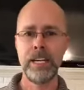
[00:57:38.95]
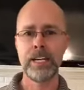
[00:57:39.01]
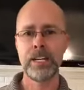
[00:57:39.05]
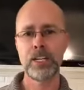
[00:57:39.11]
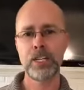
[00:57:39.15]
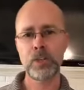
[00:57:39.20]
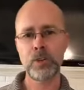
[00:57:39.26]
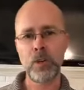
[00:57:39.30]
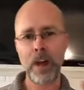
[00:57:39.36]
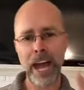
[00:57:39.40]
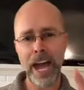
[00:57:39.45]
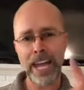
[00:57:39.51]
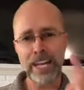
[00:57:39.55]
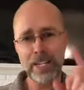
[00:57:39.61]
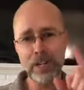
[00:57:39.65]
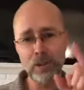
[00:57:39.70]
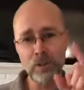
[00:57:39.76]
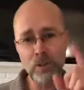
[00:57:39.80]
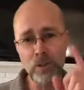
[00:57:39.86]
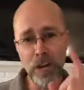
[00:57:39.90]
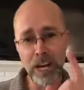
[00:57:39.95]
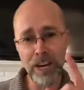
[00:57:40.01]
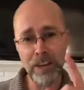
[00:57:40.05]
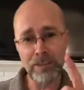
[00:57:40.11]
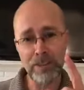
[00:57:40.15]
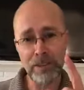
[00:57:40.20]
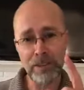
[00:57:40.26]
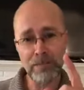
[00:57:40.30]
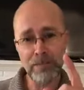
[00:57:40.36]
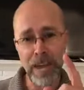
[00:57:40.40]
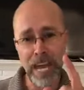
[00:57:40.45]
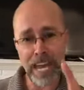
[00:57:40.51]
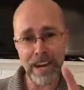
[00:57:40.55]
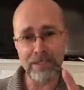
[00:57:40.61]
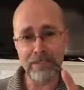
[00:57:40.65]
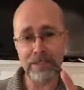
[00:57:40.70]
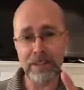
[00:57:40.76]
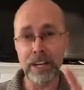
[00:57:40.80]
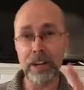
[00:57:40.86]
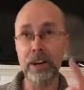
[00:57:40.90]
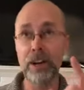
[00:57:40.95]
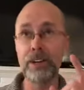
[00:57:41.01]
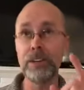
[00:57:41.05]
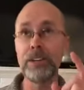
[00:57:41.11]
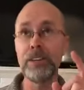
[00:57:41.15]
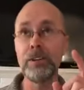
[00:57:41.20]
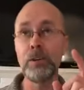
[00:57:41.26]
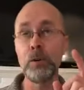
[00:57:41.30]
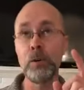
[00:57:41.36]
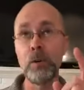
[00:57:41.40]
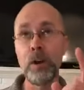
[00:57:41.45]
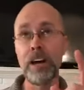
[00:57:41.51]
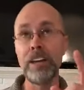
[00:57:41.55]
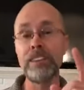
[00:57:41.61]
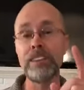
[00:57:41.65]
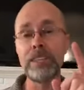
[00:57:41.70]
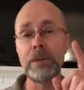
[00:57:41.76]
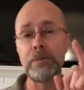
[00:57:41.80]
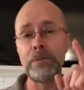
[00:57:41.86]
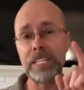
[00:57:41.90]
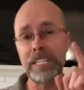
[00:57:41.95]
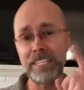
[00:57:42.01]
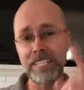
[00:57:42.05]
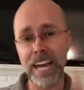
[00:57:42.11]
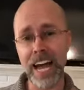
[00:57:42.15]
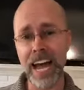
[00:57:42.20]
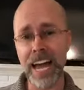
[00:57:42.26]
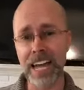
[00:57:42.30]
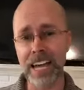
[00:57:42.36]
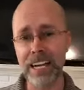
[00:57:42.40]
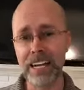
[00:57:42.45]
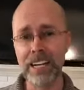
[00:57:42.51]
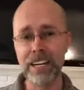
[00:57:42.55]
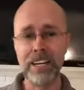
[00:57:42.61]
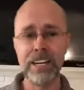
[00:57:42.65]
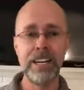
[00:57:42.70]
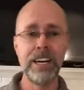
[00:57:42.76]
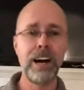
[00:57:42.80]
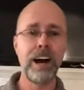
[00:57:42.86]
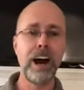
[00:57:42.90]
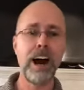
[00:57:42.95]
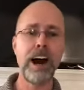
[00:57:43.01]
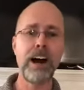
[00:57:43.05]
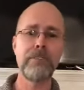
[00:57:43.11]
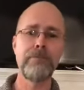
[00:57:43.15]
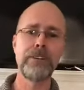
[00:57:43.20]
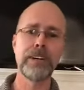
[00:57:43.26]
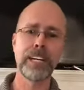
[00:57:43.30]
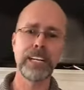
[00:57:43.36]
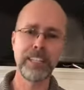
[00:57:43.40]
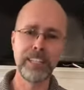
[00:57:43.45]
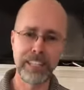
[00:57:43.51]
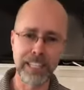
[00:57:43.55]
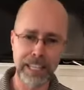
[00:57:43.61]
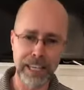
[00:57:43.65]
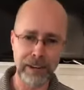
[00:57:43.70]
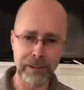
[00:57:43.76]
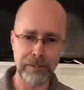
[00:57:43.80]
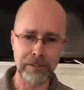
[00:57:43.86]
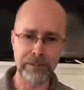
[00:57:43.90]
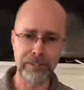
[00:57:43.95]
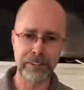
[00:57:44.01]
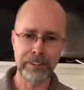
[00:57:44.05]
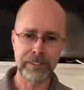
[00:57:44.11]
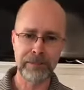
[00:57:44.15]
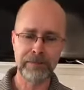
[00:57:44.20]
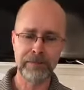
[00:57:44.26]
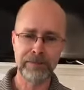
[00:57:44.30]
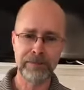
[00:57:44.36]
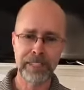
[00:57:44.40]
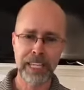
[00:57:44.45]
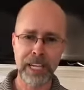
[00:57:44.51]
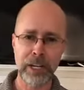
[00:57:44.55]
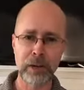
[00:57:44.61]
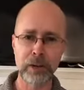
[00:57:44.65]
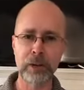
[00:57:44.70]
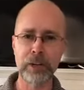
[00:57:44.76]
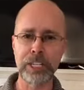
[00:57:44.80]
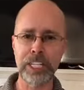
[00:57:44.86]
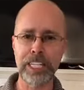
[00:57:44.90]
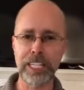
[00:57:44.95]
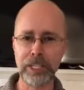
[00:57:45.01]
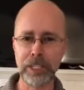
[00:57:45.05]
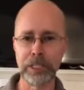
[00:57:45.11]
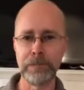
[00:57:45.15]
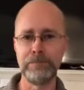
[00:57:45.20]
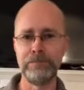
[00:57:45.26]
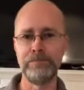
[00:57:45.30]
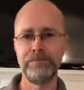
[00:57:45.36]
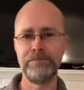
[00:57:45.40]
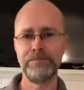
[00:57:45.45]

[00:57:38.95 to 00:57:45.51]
Try to run the man of or run the Messiah off a cliff in order to kill him.